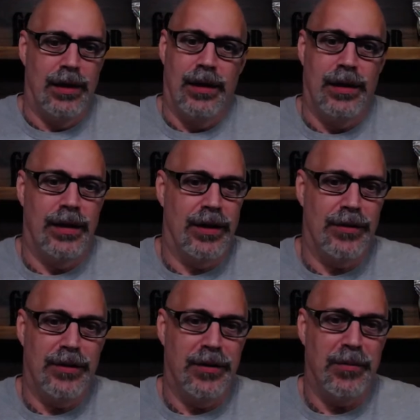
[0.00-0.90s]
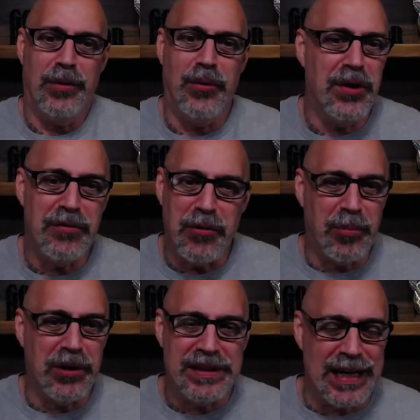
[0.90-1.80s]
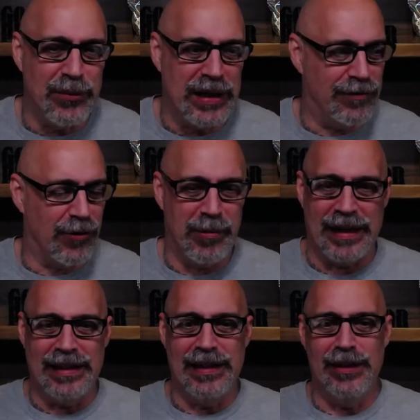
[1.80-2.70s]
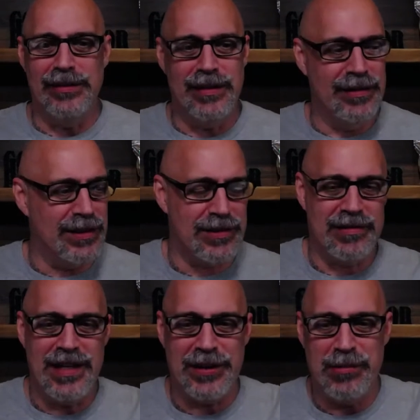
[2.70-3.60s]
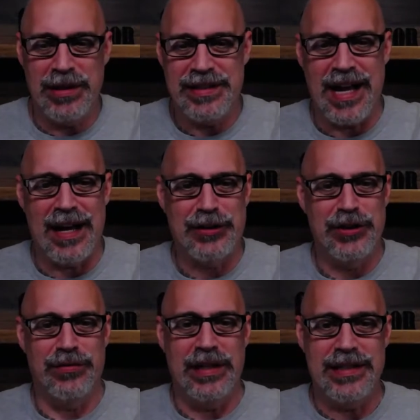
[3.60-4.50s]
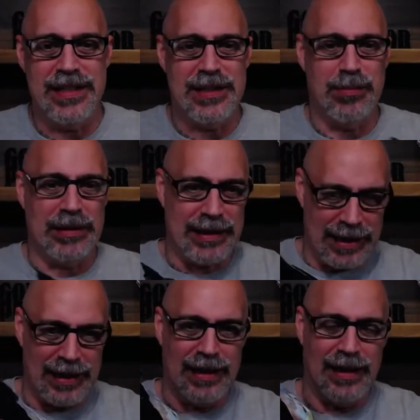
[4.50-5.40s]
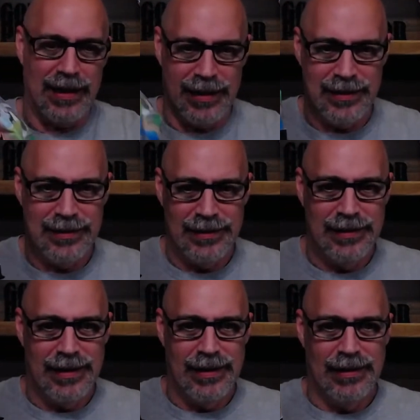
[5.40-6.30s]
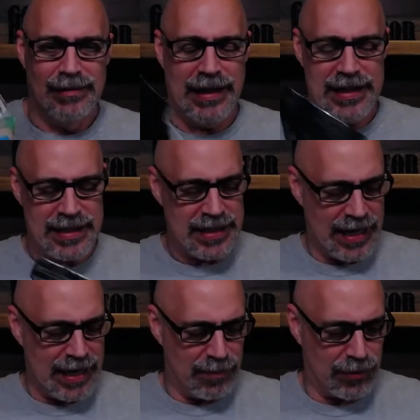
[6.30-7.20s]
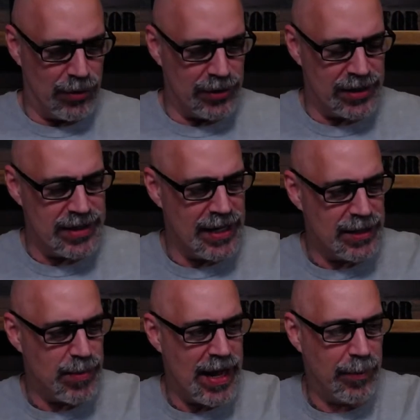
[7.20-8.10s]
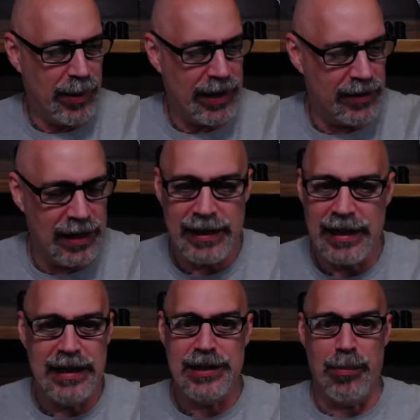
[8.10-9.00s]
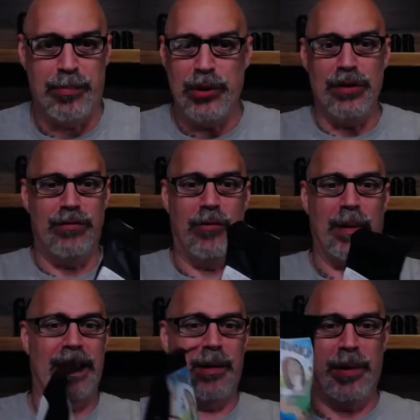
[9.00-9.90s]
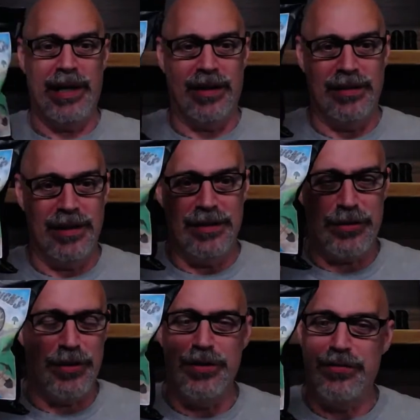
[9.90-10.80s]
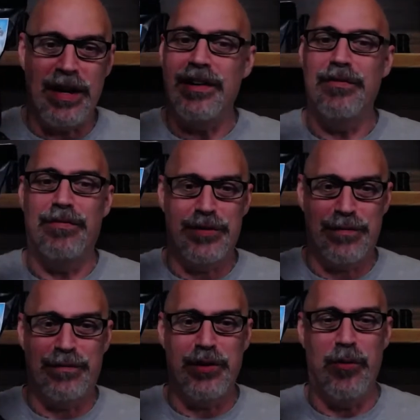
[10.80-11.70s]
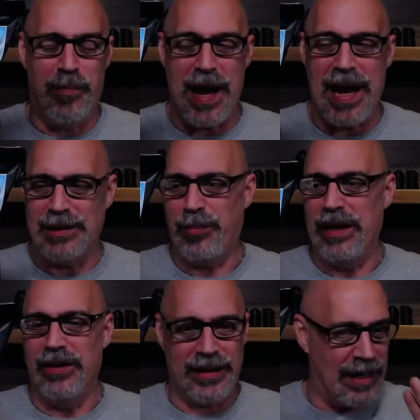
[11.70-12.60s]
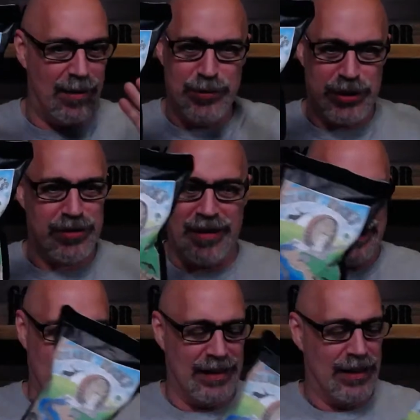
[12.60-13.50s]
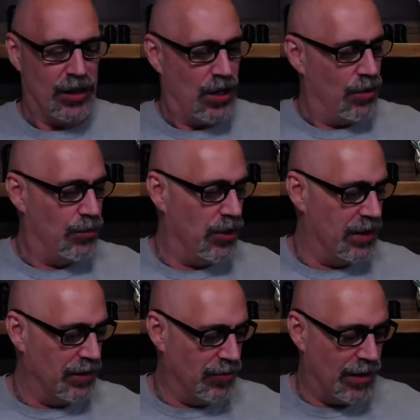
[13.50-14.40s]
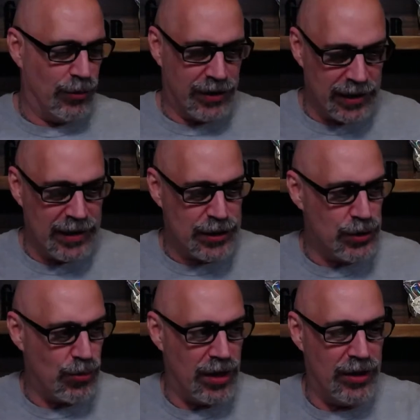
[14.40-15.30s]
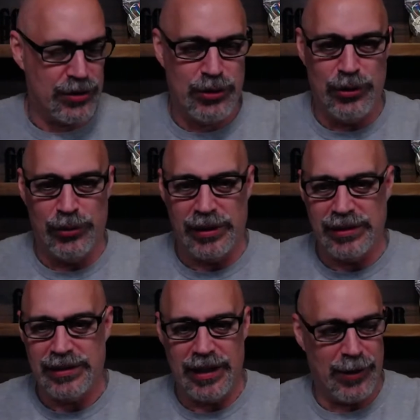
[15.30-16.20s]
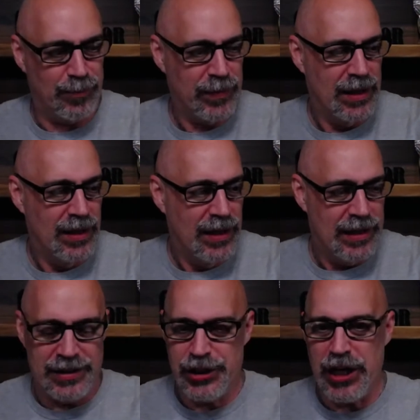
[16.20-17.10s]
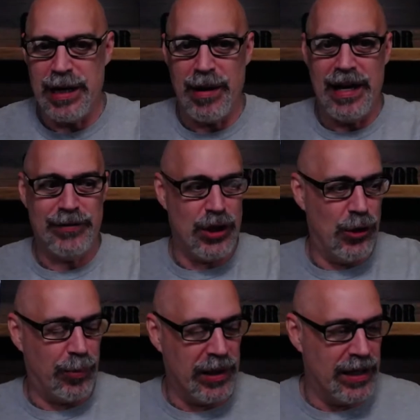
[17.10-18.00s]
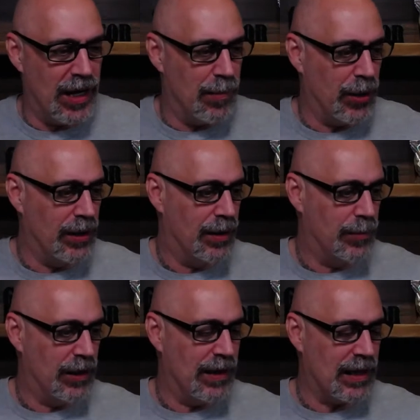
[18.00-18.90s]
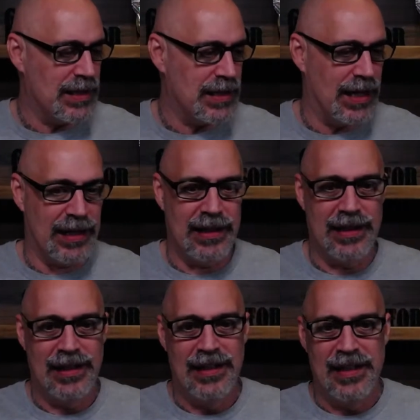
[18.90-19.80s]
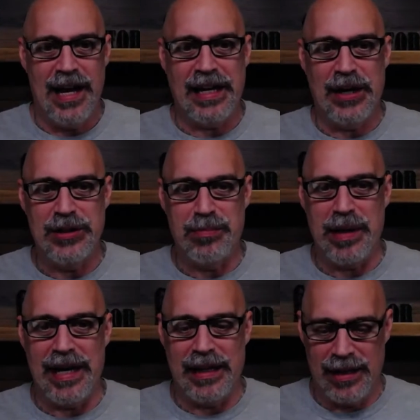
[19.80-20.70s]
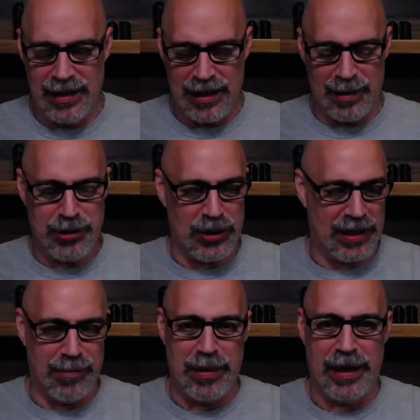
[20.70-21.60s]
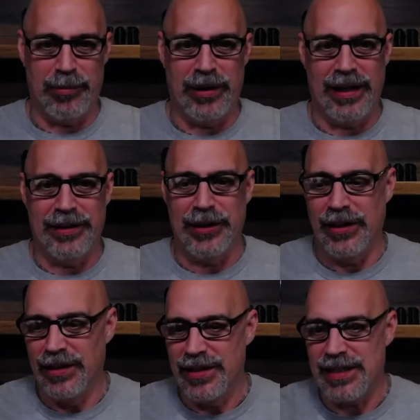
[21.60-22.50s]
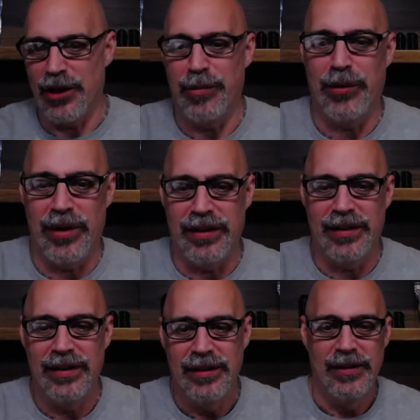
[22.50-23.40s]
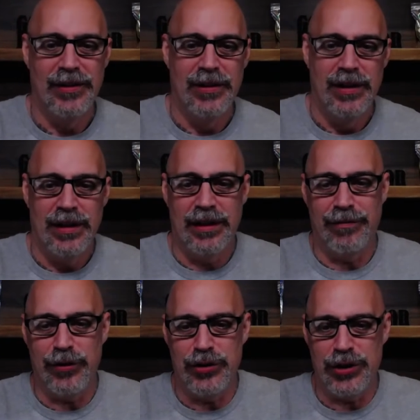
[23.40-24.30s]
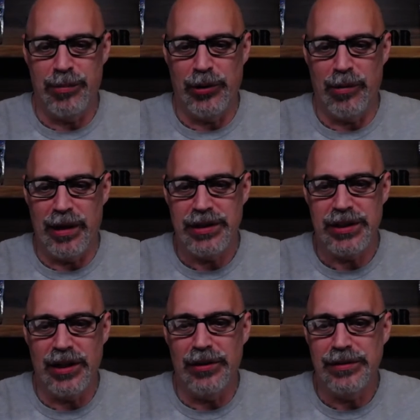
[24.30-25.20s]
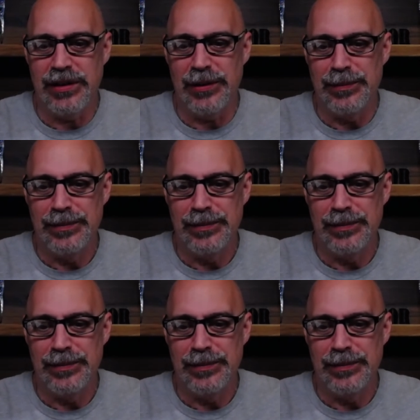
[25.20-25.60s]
well, a wonderful birthday week for me. Just nothing but doctor's visits. But then Lacey came through with this nice bag of Paydirt. And again, it's a beautiful bag of Paydirt. There's very few bags of Paydirt that I'm just like really in love with. And this is one of those cool ones. So it's a shame I have to open it up. But like I said, I can always beg. I'm sure I can beg Brad to sell me one in the future to put on my shelf. So